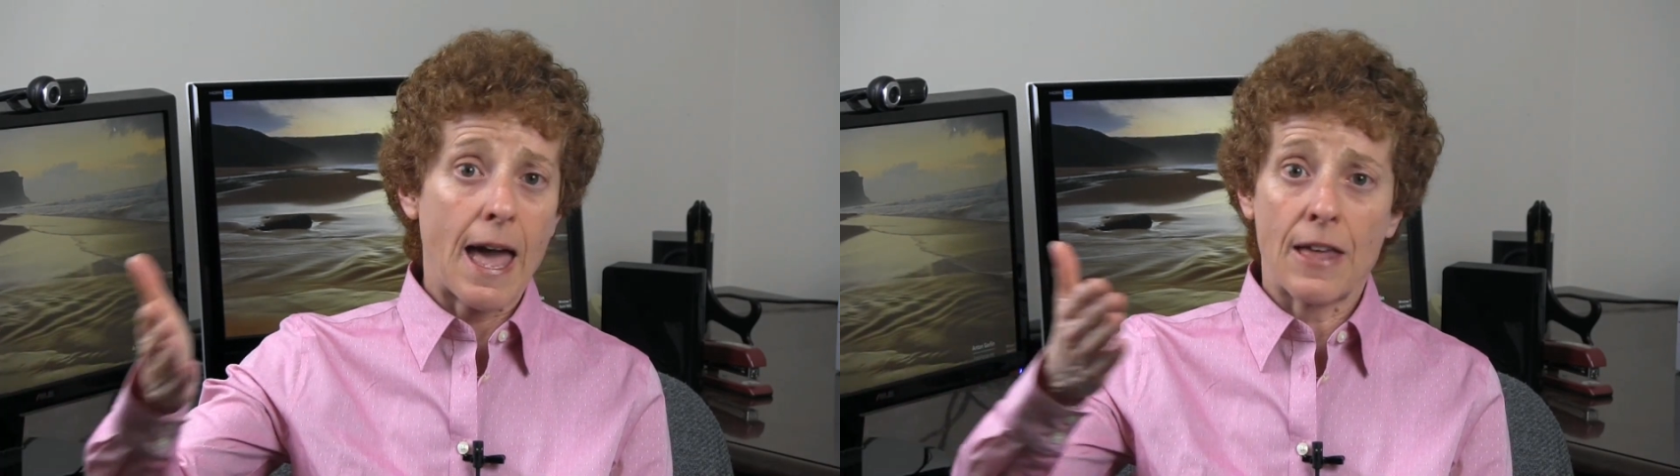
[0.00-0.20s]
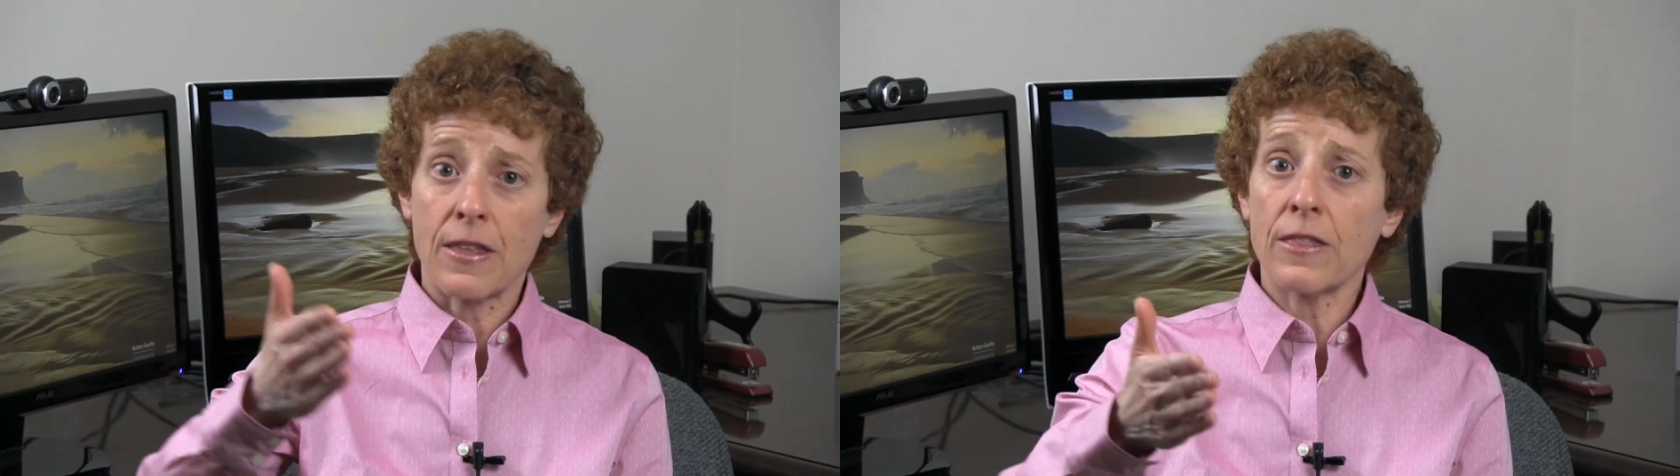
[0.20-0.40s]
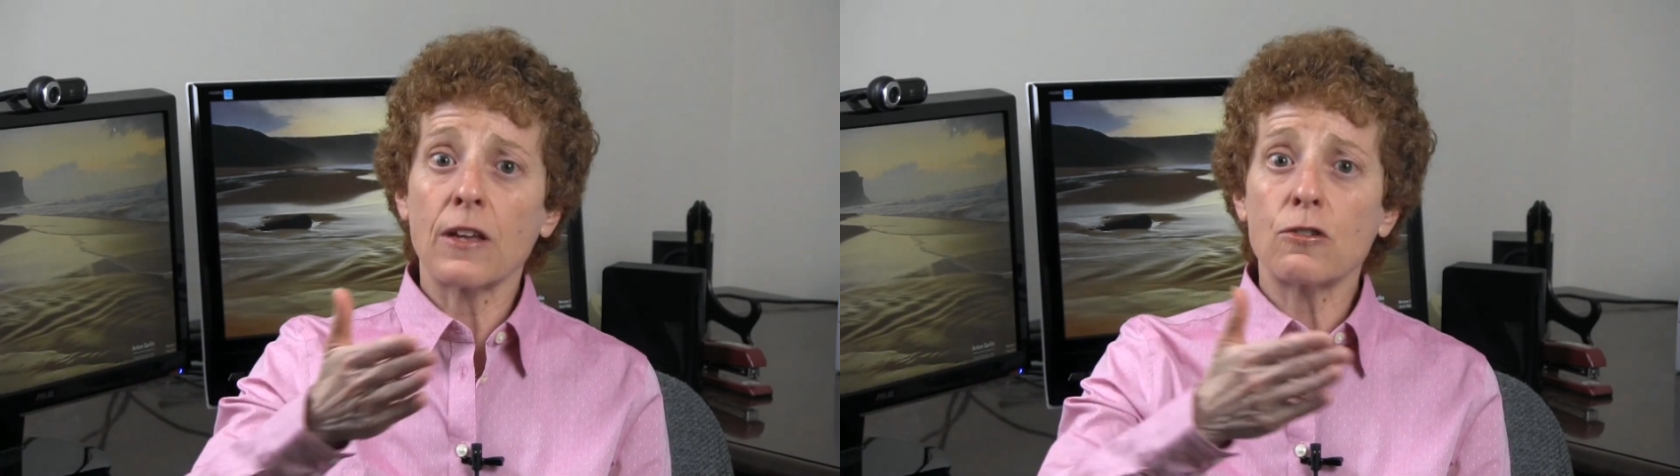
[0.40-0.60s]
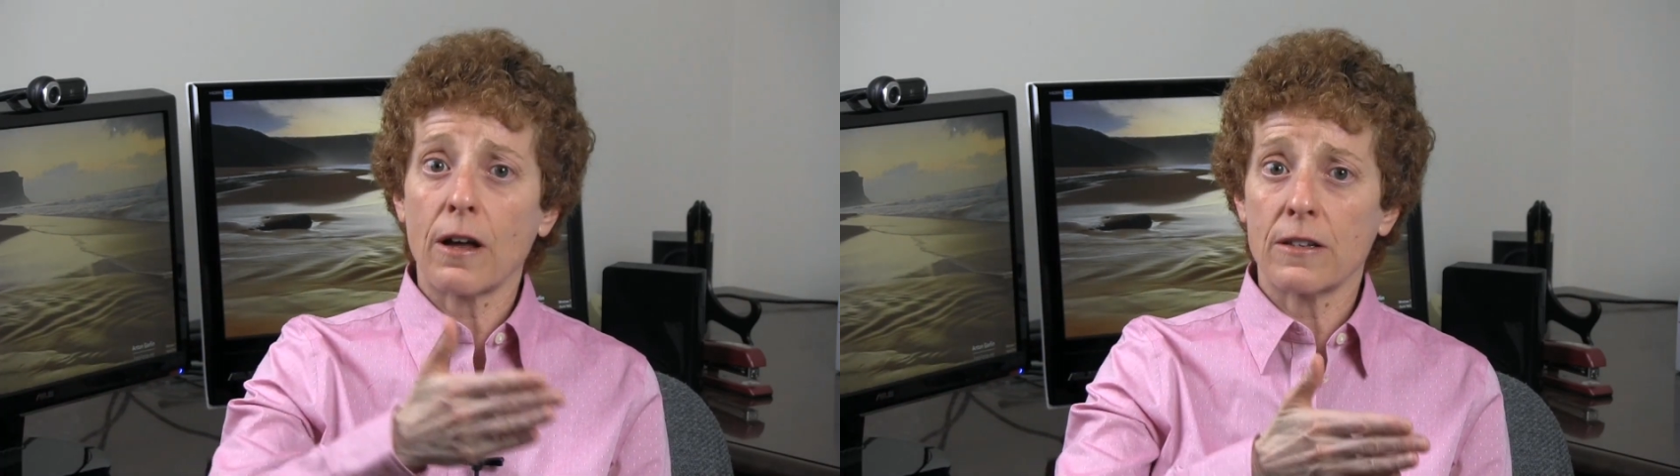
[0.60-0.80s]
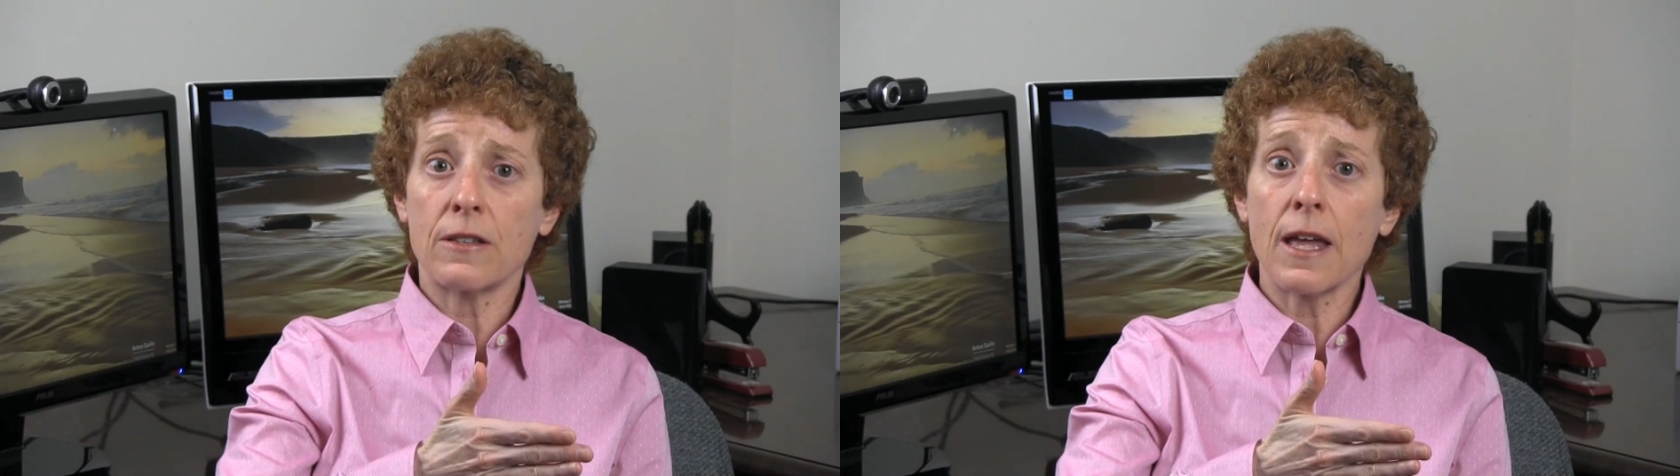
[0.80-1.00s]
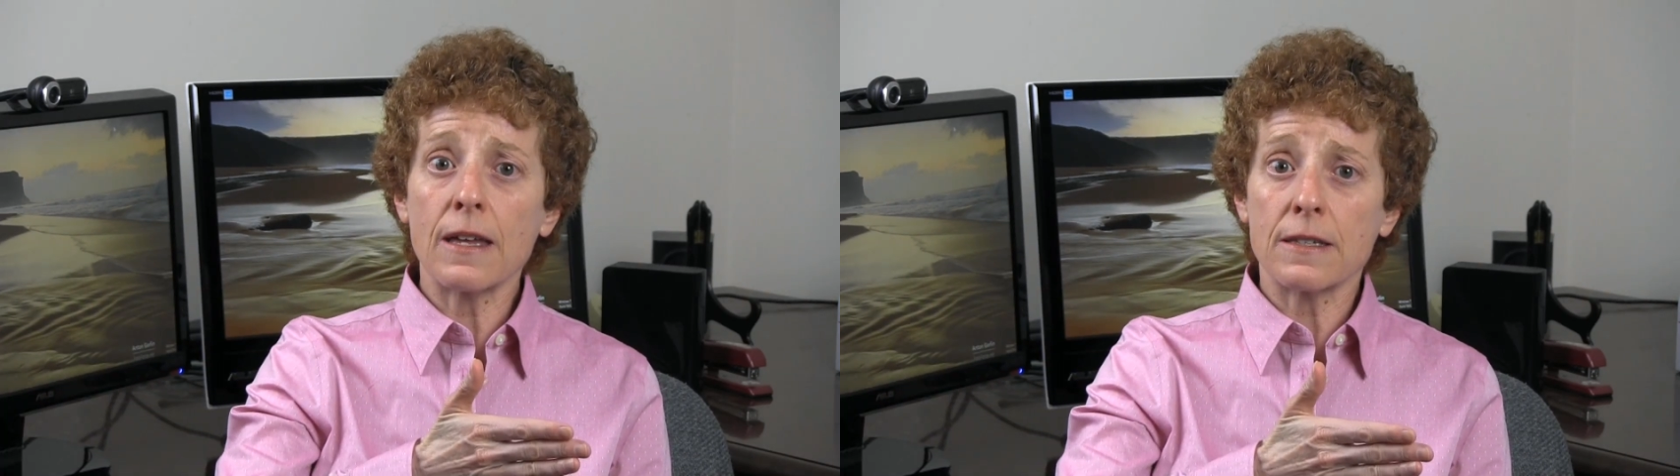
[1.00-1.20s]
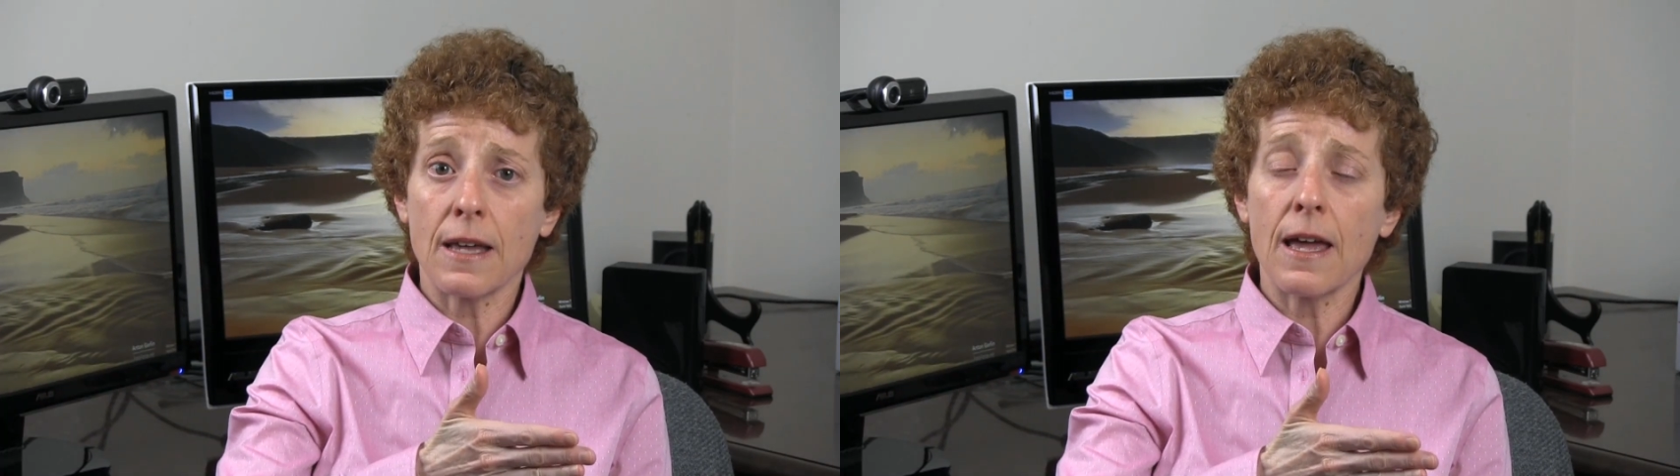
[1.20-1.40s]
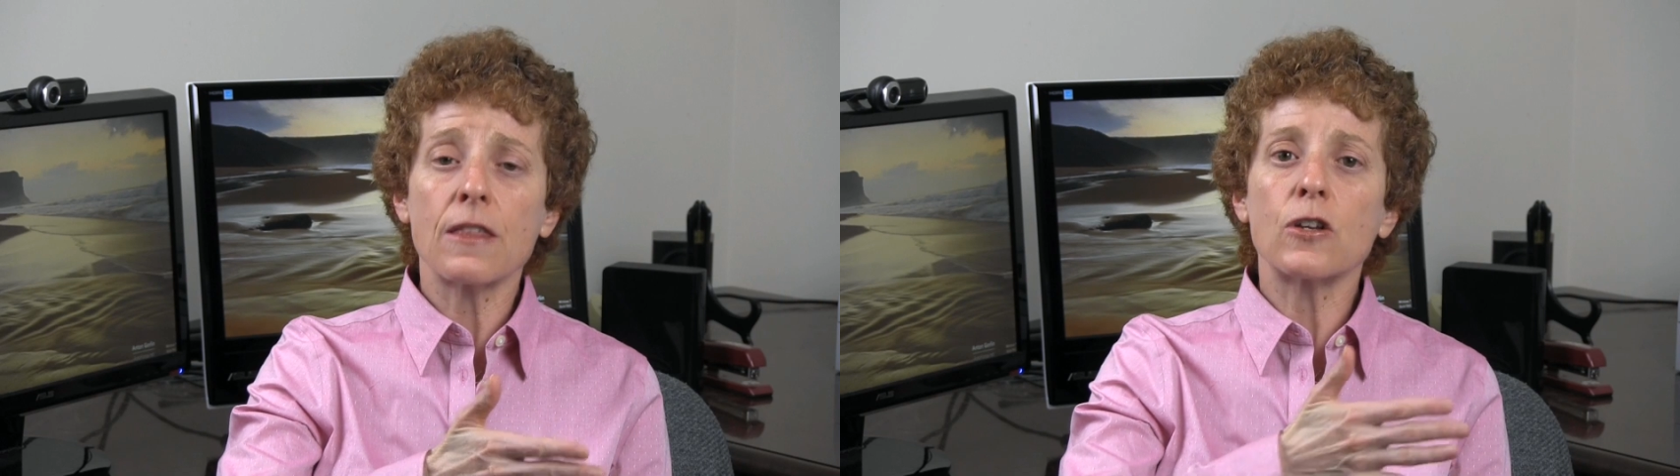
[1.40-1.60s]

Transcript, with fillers: and then they try to th- say